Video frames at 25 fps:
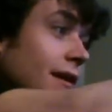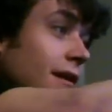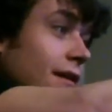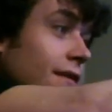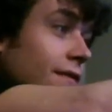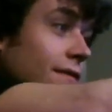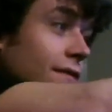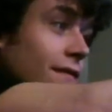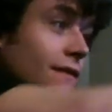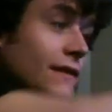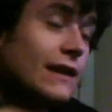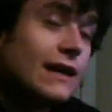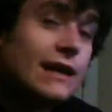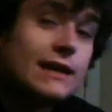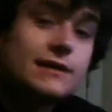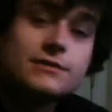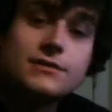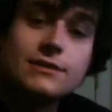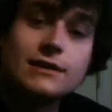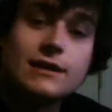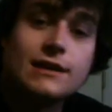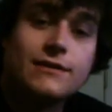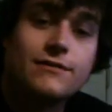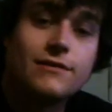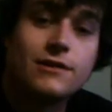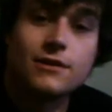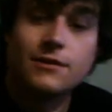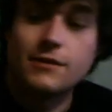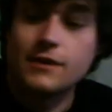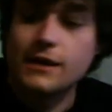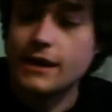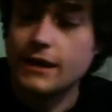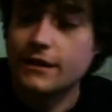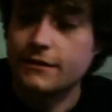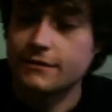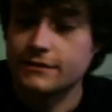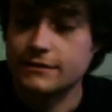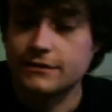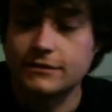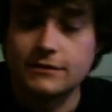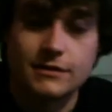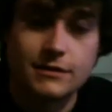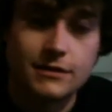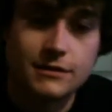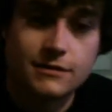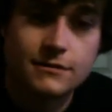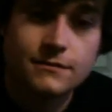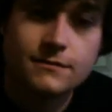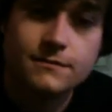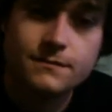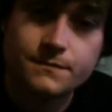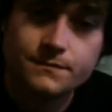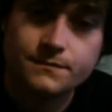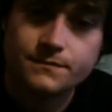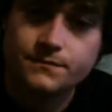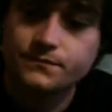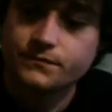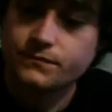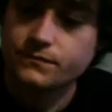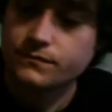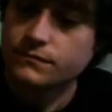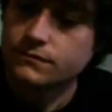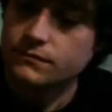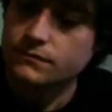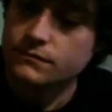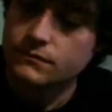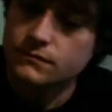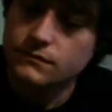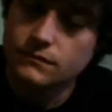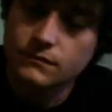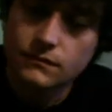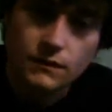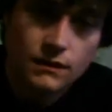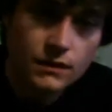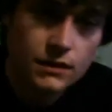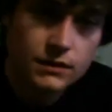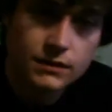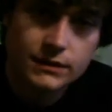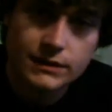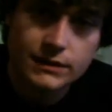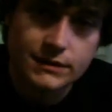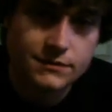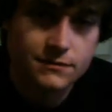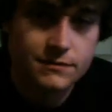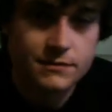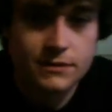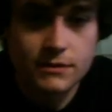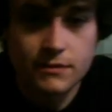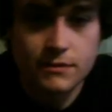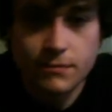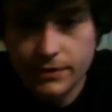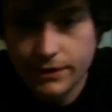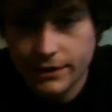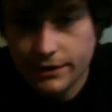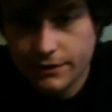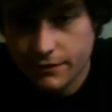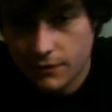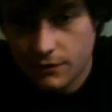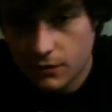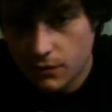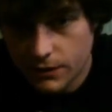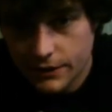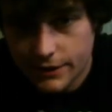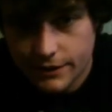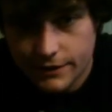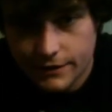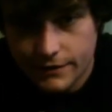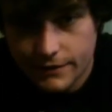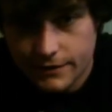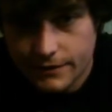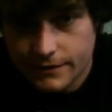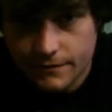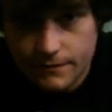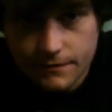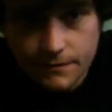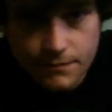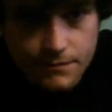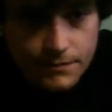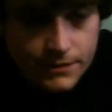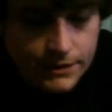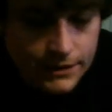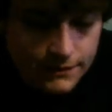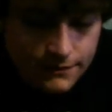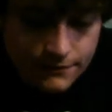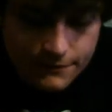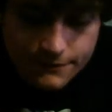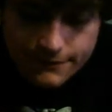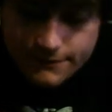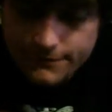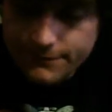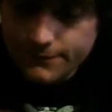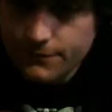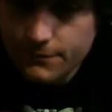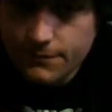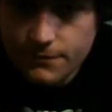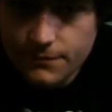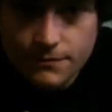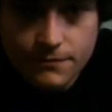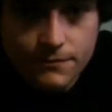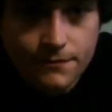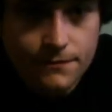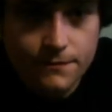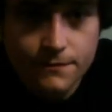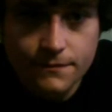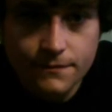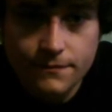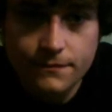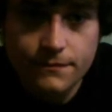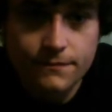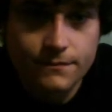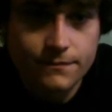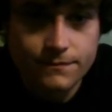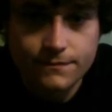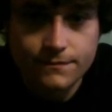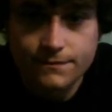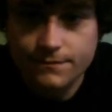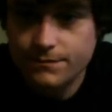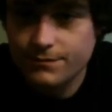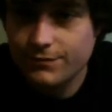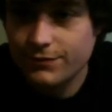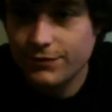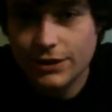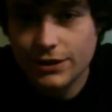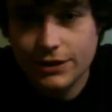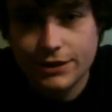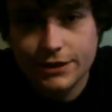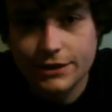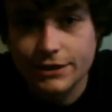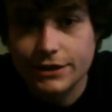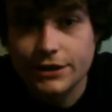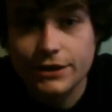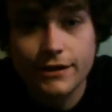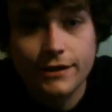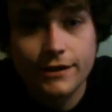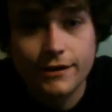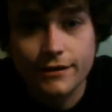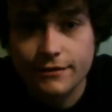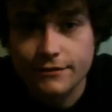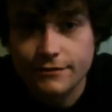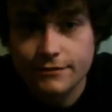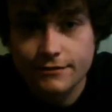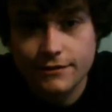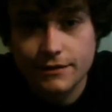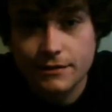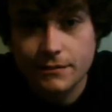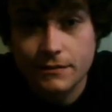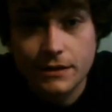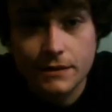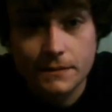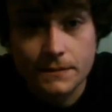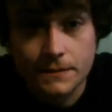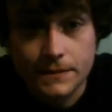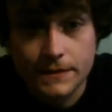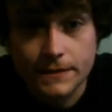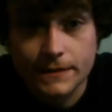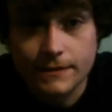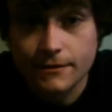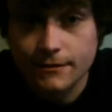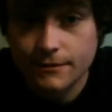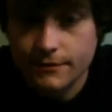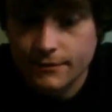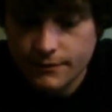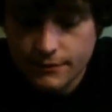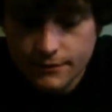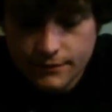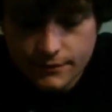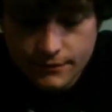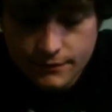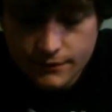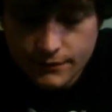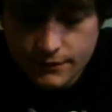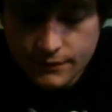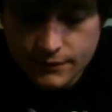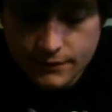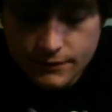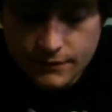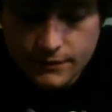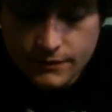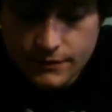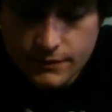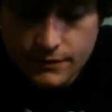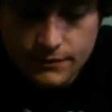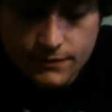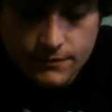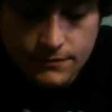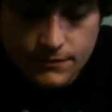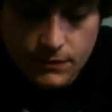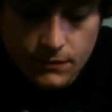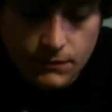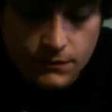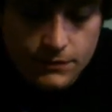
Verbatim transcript: This was the pick of the week. Pick of fucking year, in my opinion. I want to see this movie forever and forever and forever.